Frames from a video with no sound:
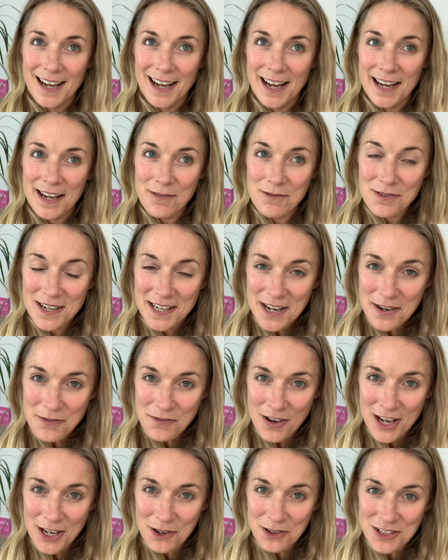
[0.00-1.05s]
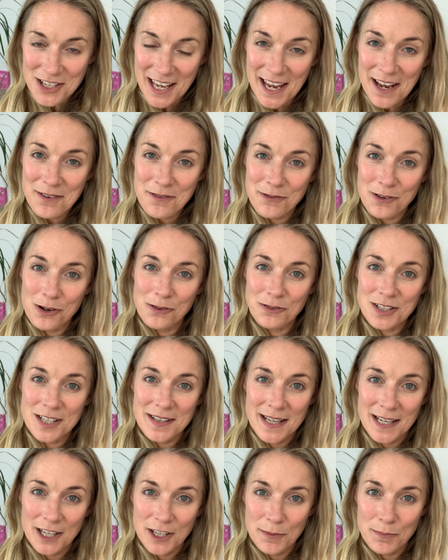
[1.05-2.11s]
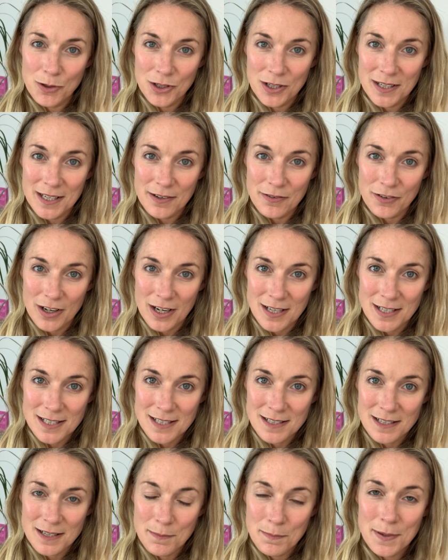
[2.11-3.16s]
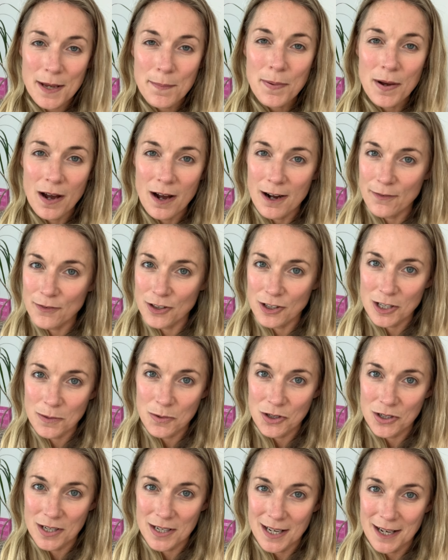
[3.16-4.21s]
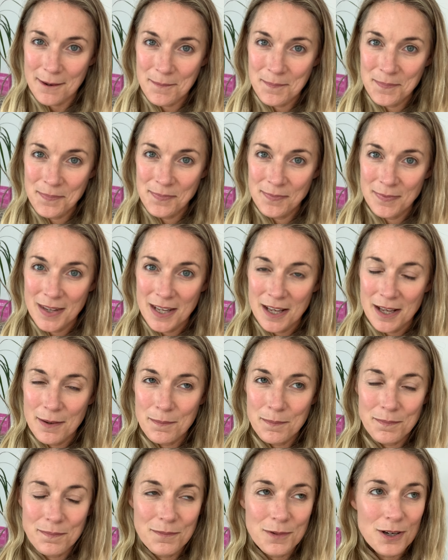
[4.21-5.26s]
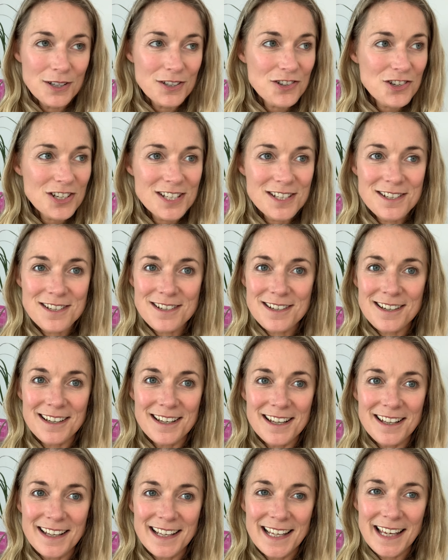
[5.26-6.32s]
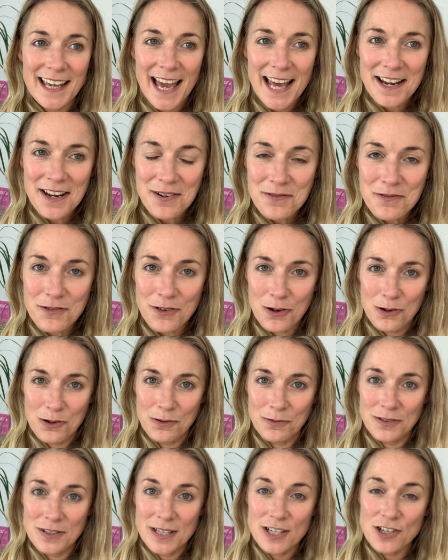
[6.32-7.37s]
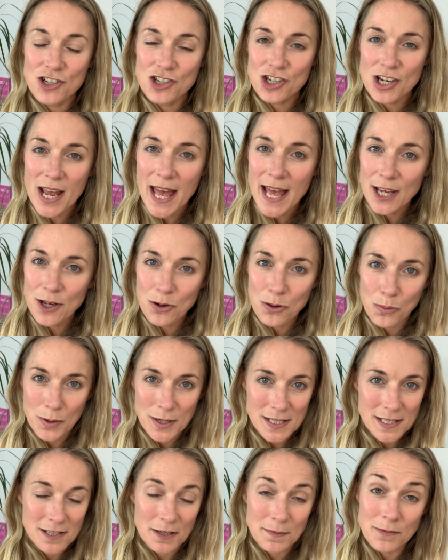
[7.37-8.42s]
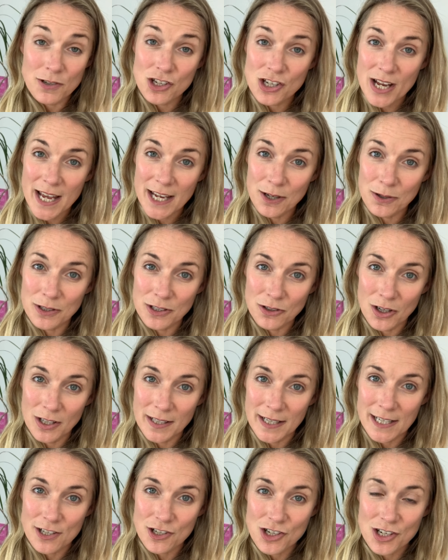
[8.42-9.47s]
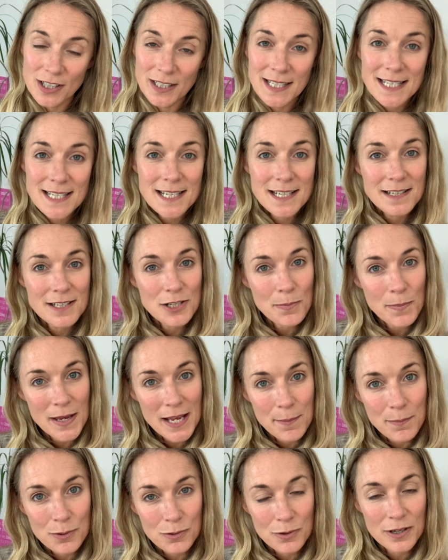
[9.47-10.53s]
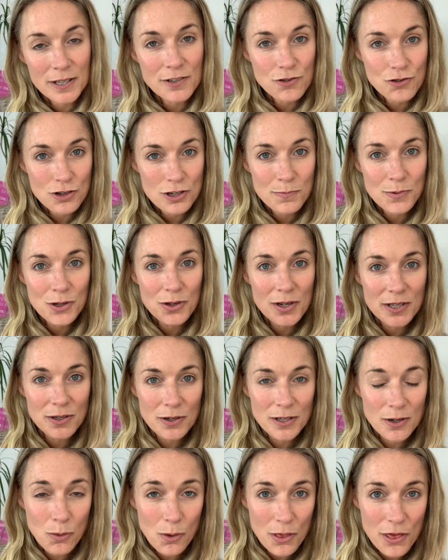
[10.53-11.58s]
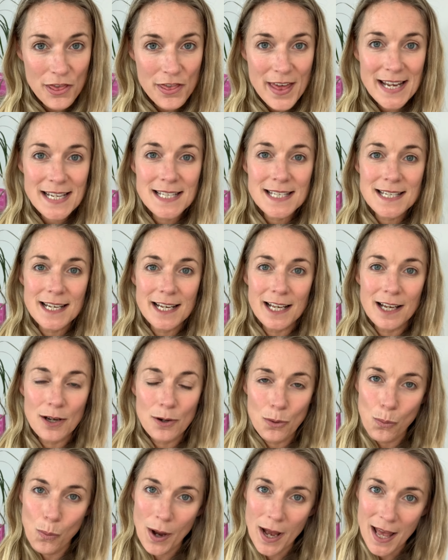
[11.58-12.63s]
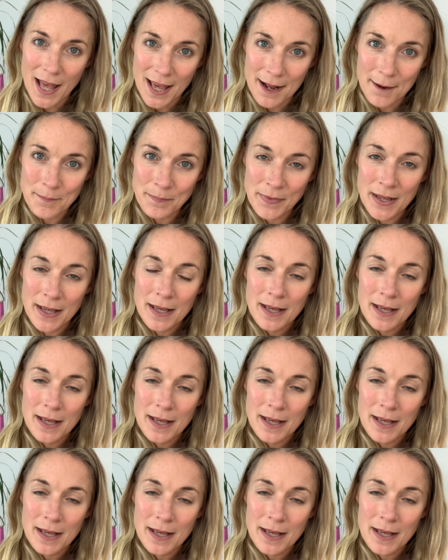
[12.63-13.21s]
I really invite you to get involved in their community first. Be a part of the community. Just get involved, share your wisdom, share your knowledge, listen to people, contribute in an authentic way.